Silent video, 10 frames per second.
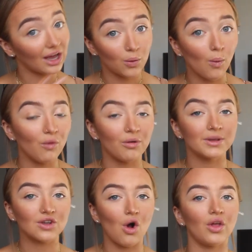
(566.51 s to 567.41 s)
quote from
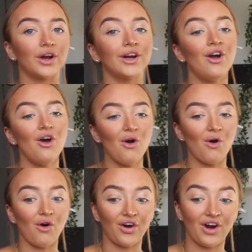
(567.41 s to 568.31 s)
a scholar
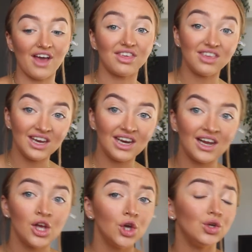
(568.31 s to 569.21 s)
or a theory.